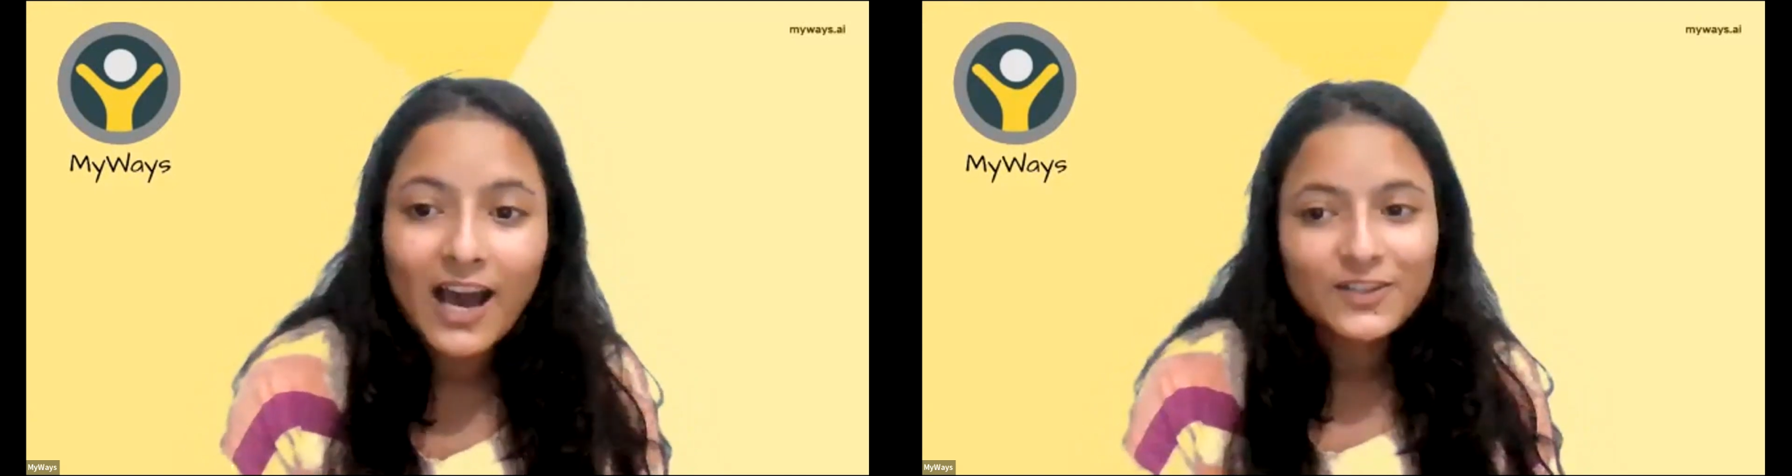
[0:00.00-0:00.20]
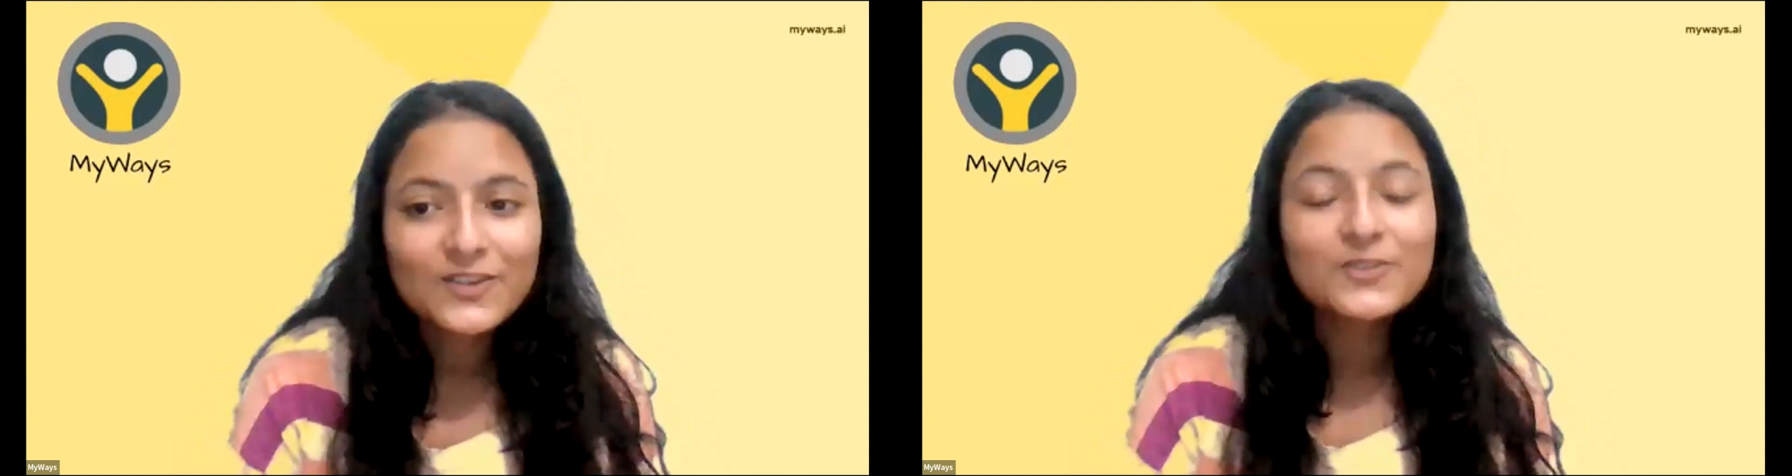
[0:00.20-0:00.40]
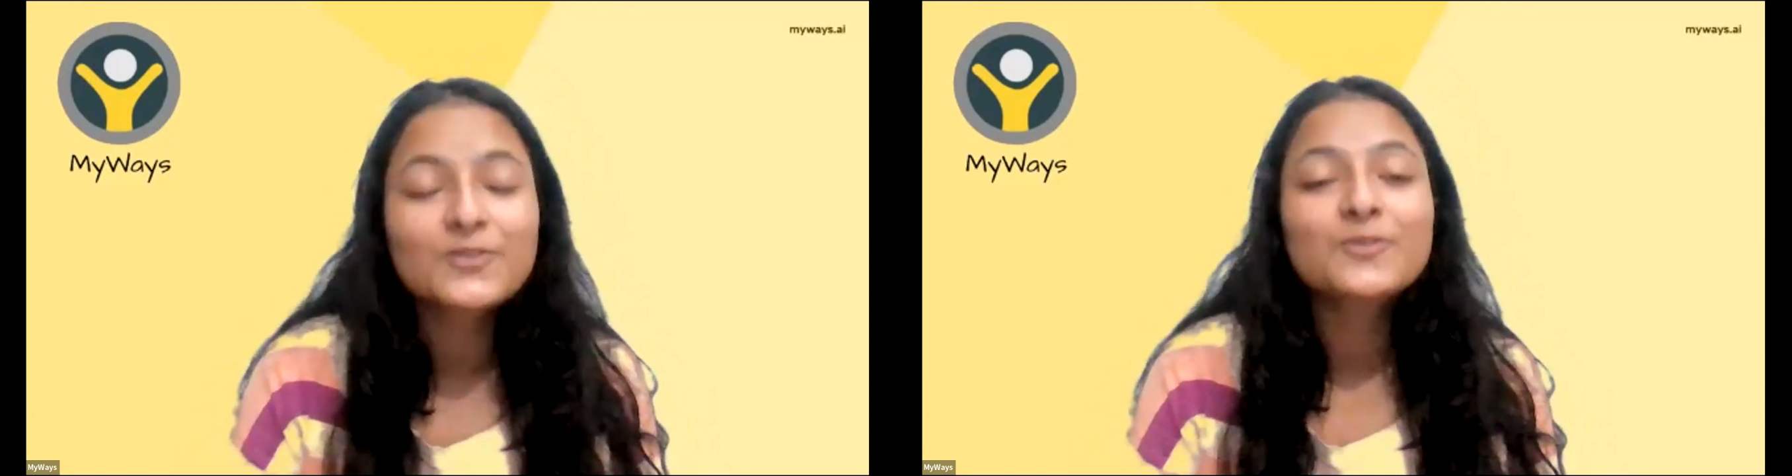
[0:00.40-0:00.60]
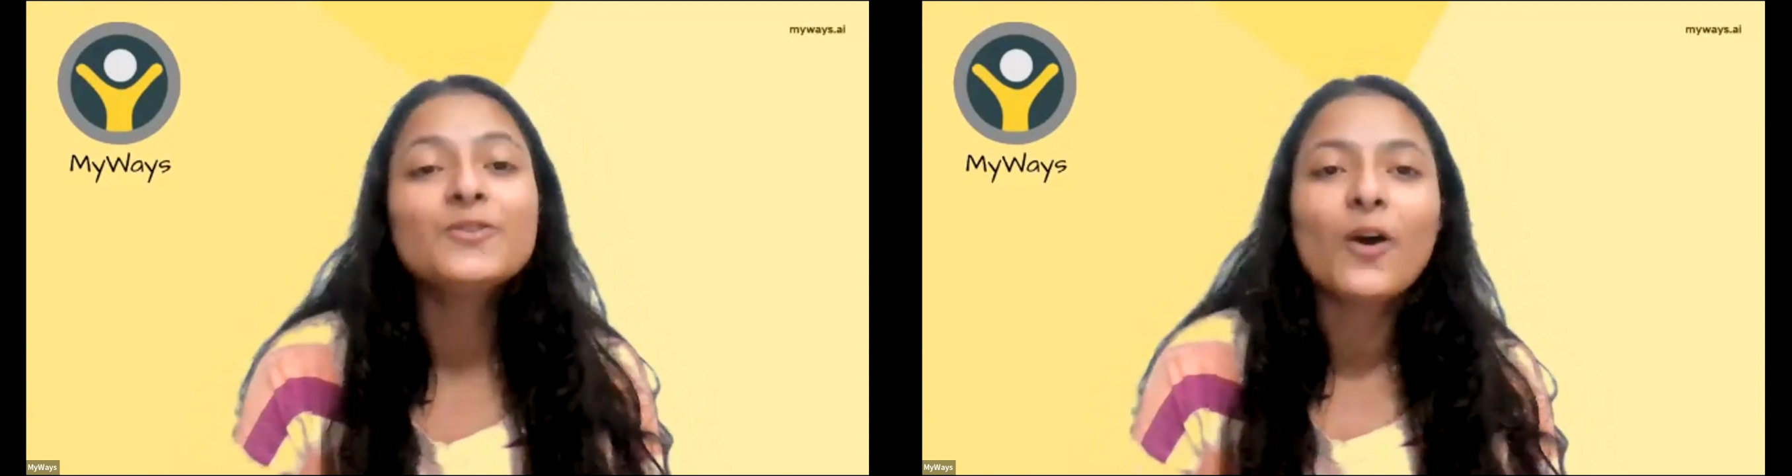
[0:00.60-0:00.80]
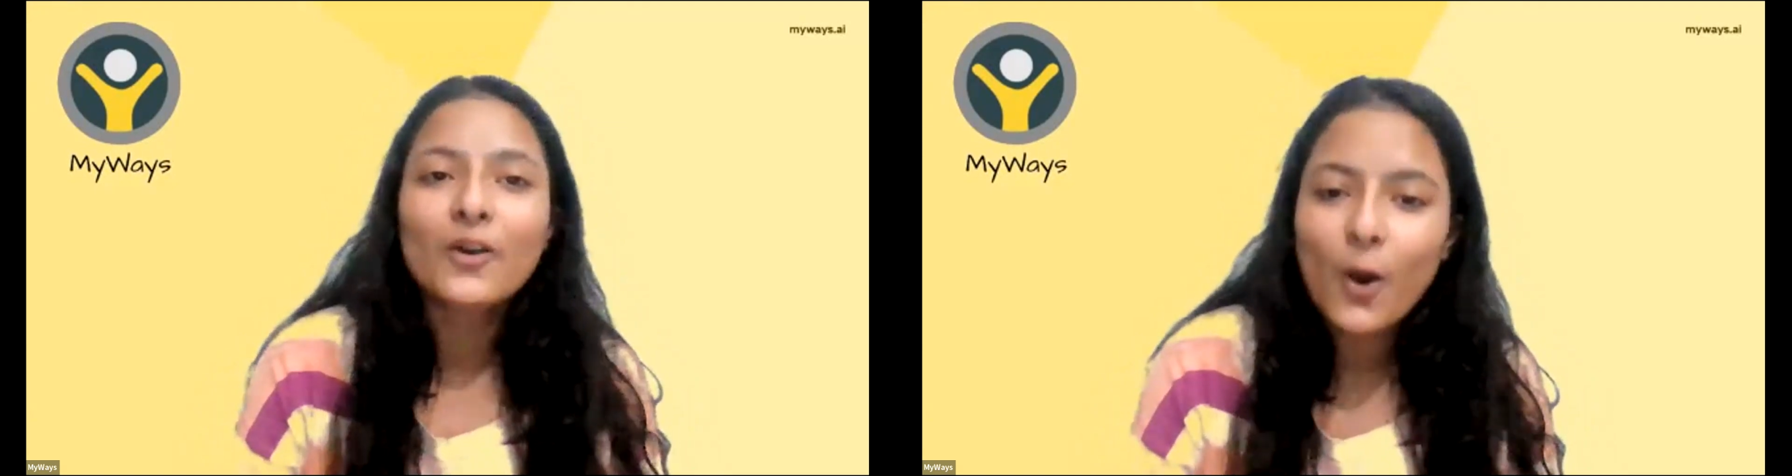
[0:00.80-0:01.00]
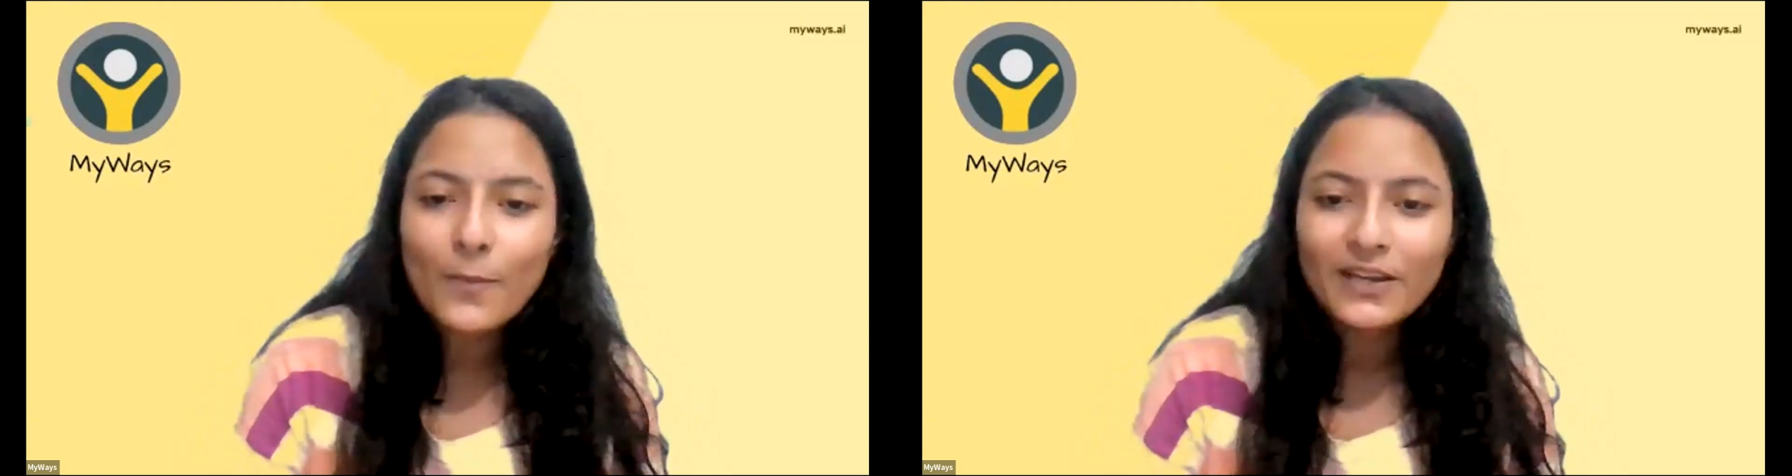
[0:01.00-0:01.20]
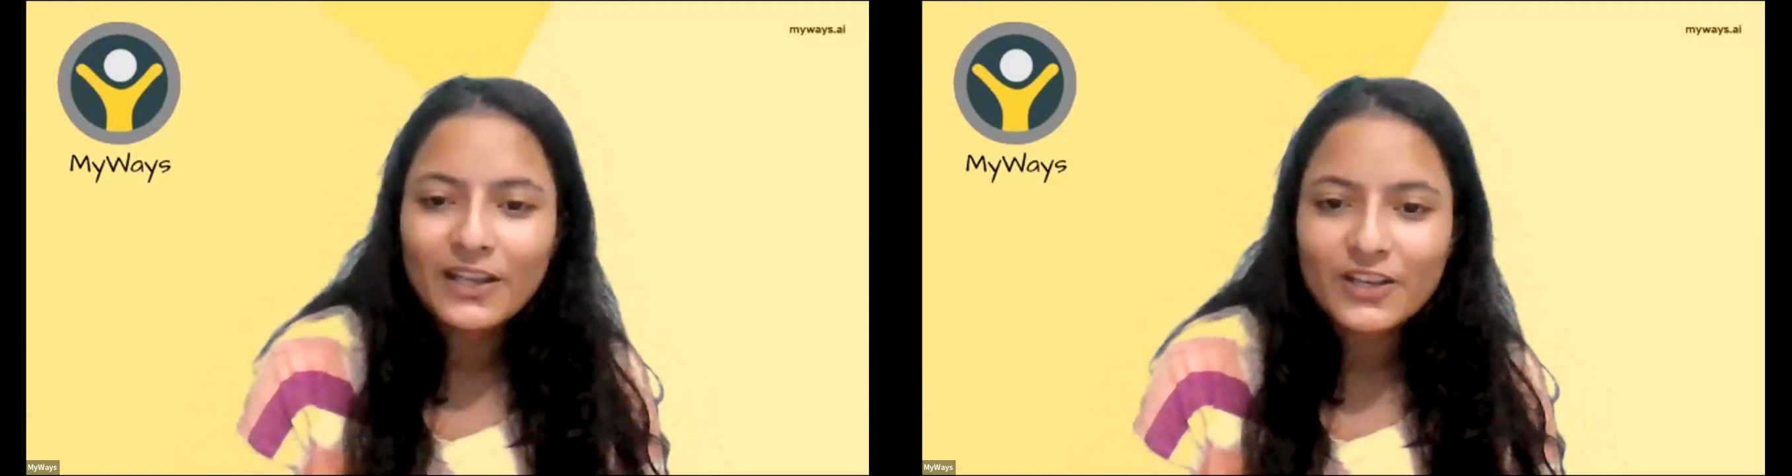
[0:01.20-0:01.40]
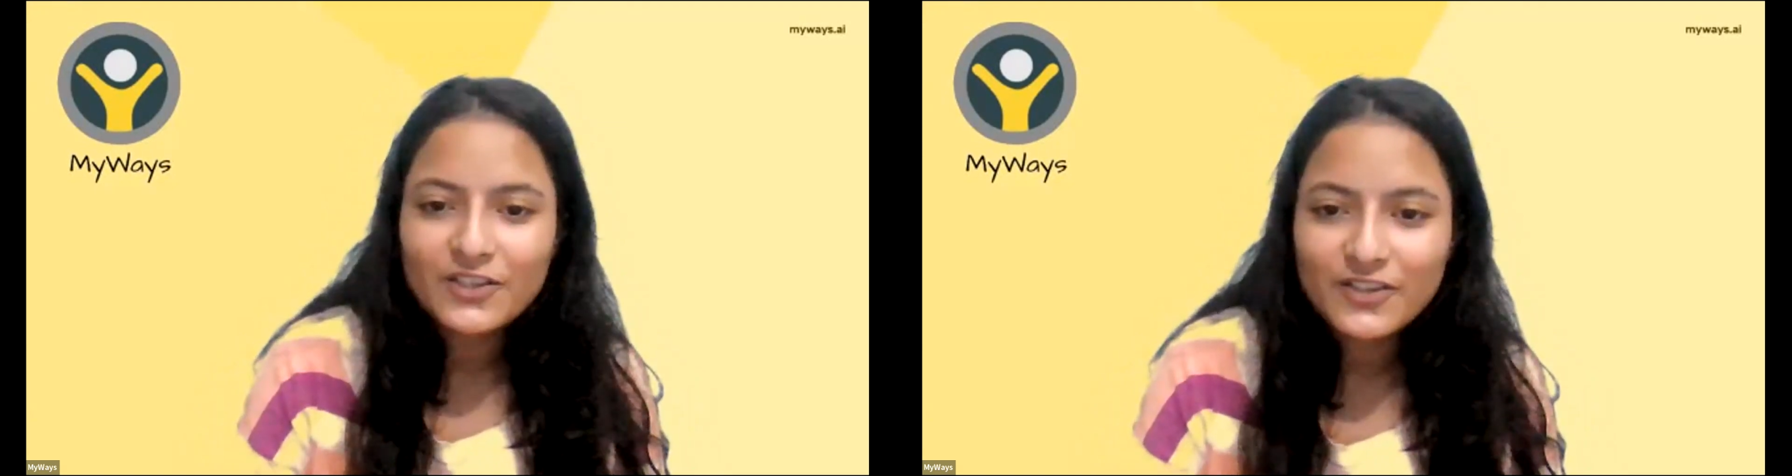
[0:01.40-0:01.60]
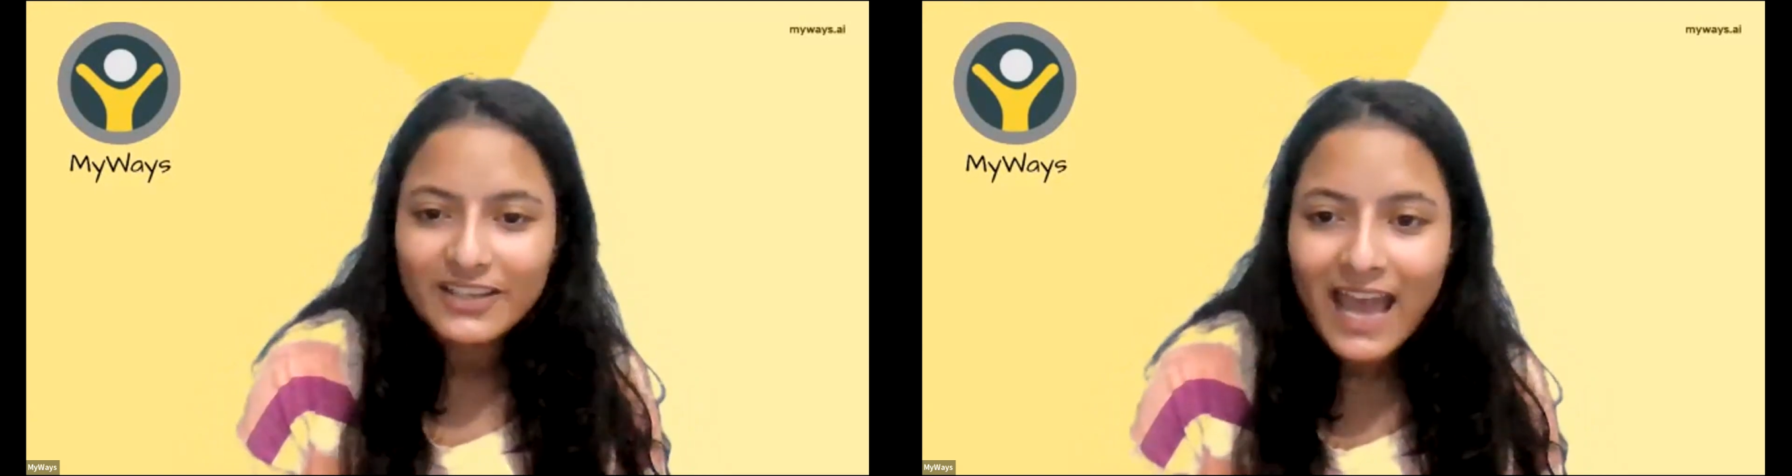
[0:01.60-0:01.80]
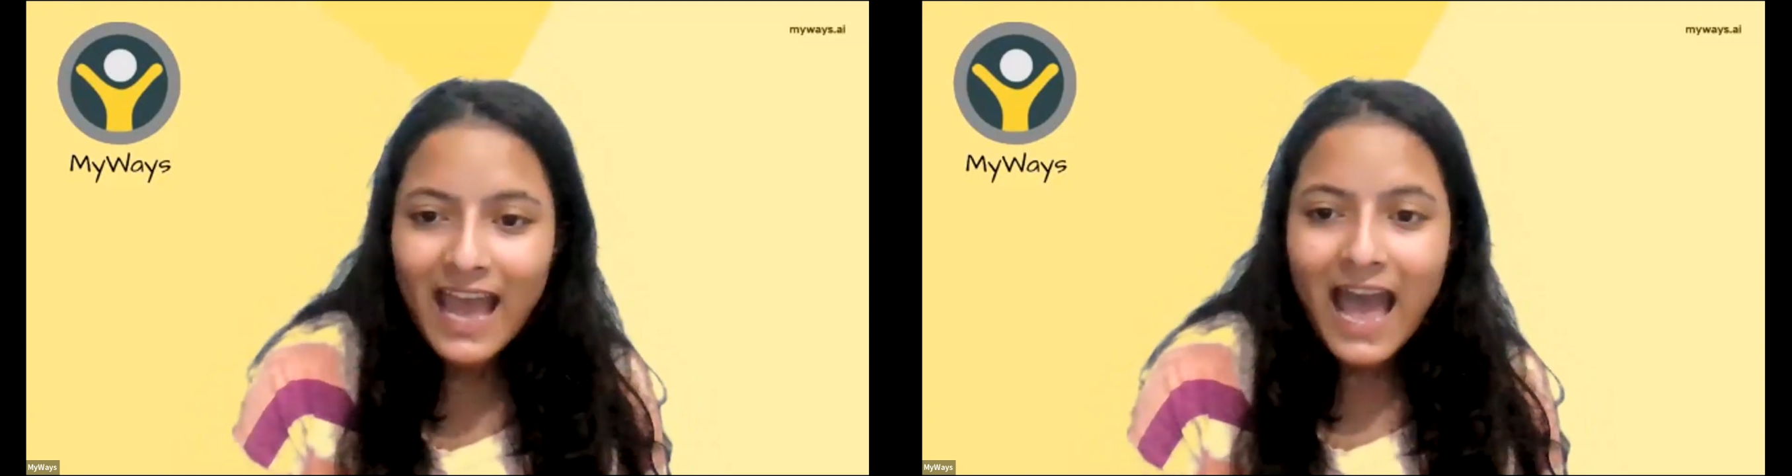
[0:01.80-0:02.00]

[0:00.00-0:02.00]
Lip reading: others through your communication,